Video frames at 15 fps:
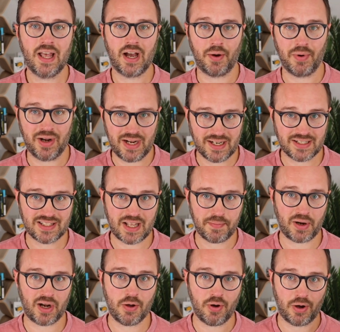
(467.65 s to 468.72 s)
I will link to that
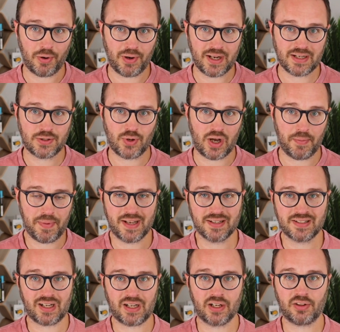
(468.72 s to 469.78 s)
below. I'll link to it up here.
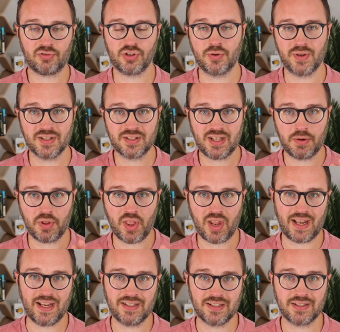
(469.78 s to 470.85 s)
So click through and see what the
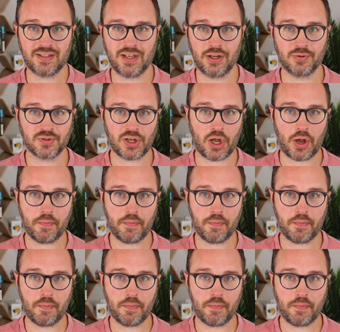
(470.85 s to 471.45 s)
latest deals are.